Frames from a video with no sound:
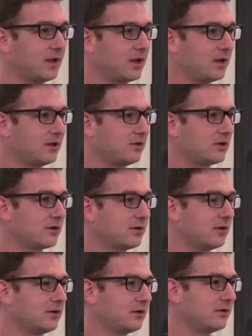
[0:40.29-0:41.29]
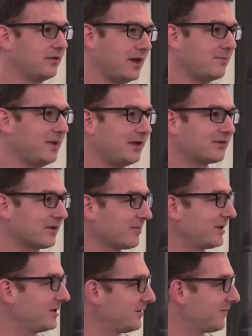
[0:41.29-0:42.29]
and you could that means
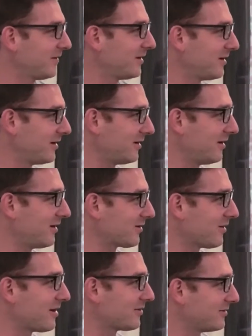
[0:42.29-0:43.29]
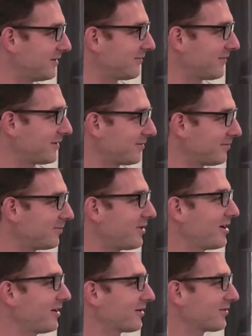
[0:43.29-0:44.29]
something different across different
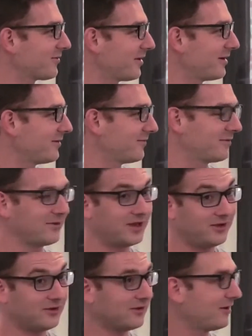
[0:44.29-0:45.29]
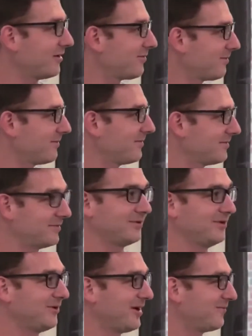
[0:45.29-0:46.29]
products, right? For here, it's
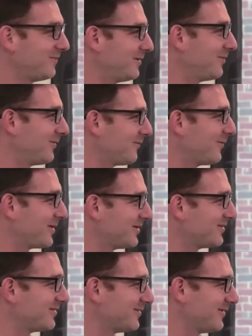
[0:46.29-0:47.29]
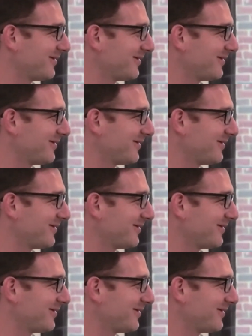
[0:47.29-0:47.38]
you have people wanting to